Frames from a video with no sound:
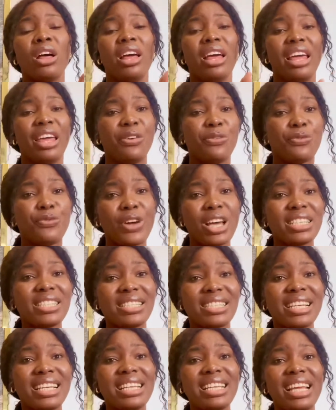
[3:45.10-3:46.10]

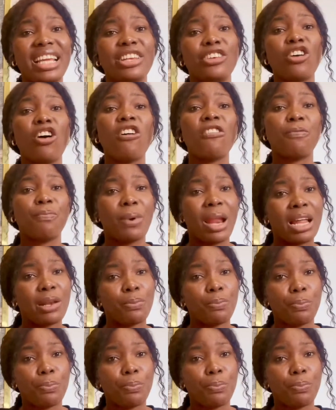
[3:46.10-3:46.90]
investing in off-plan